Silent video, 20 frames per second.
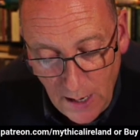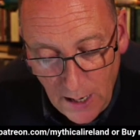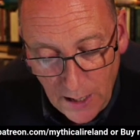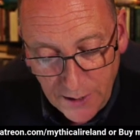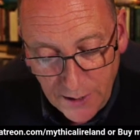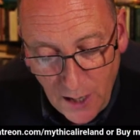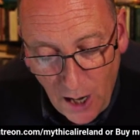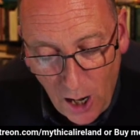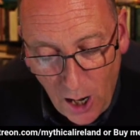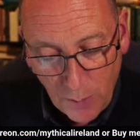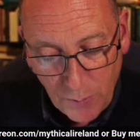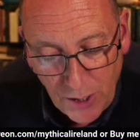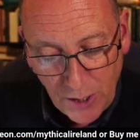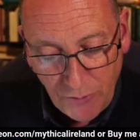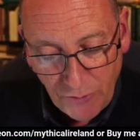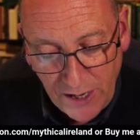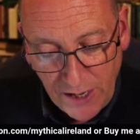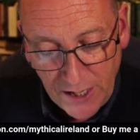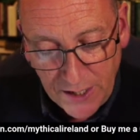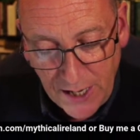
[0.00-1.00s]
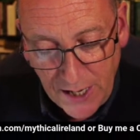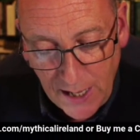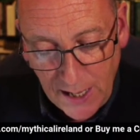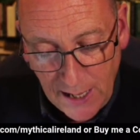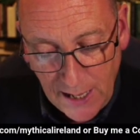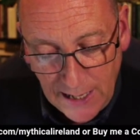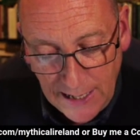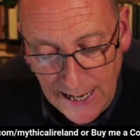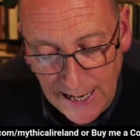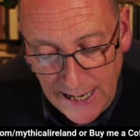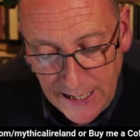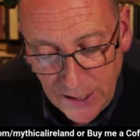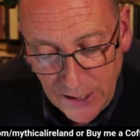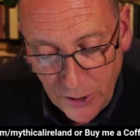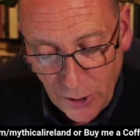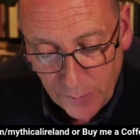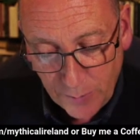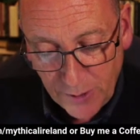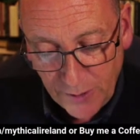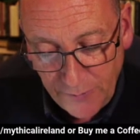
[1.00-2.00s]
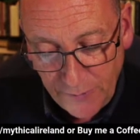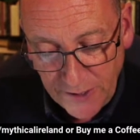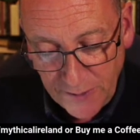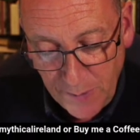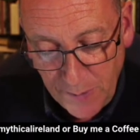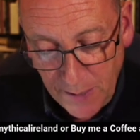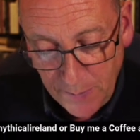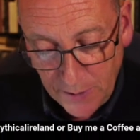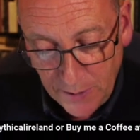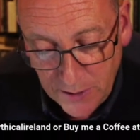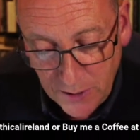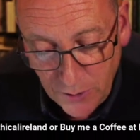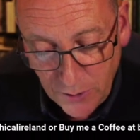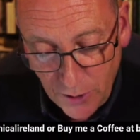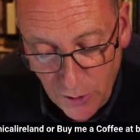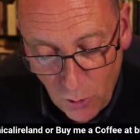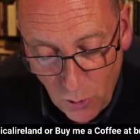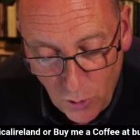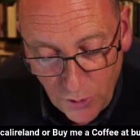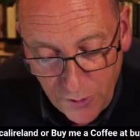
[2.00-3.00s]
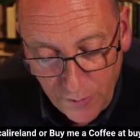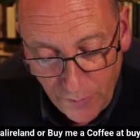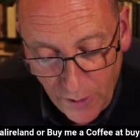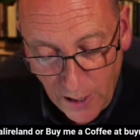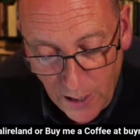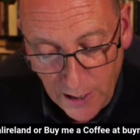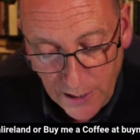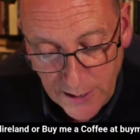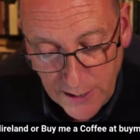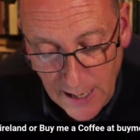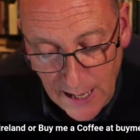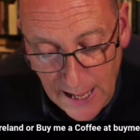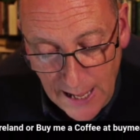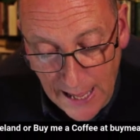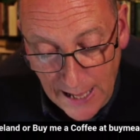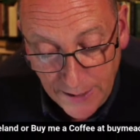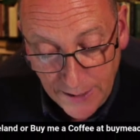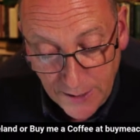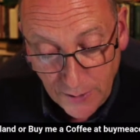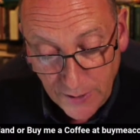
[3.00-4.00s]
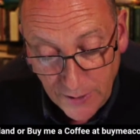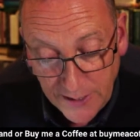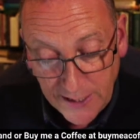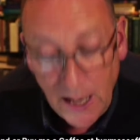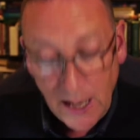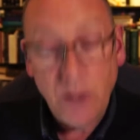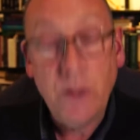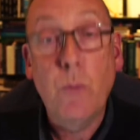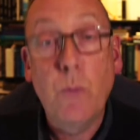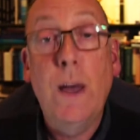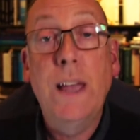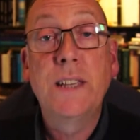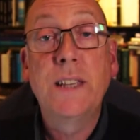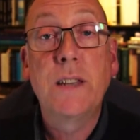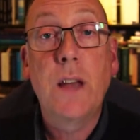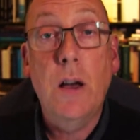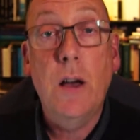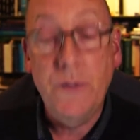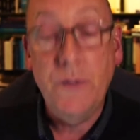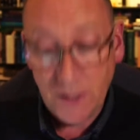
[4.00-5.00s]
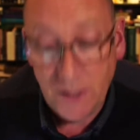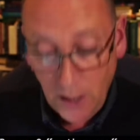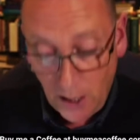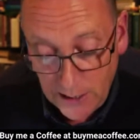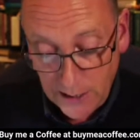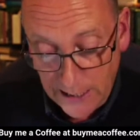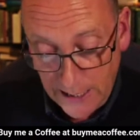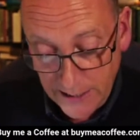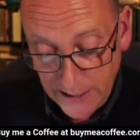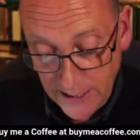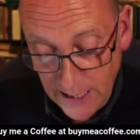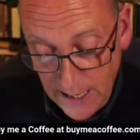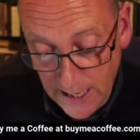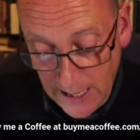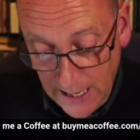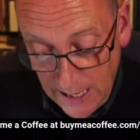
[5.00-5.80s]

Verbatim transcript: and Carberry Riada led a number of his people to the north of Ireland and to the southwest of Scotland,